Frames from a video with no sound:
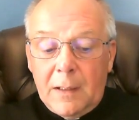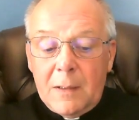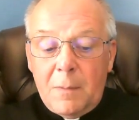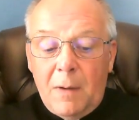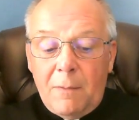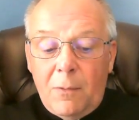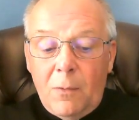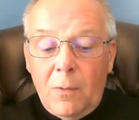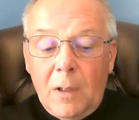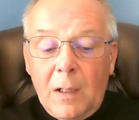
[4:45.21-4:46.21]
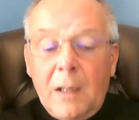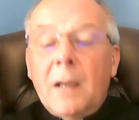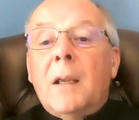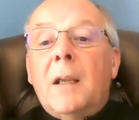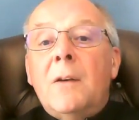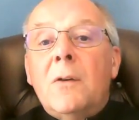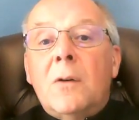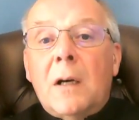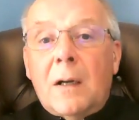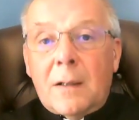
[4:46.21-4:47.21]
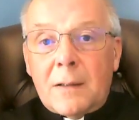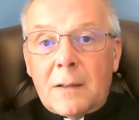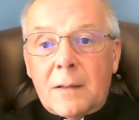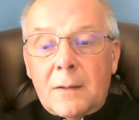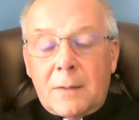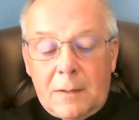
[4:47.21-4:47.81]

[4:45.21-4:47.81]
above all, in your hearts.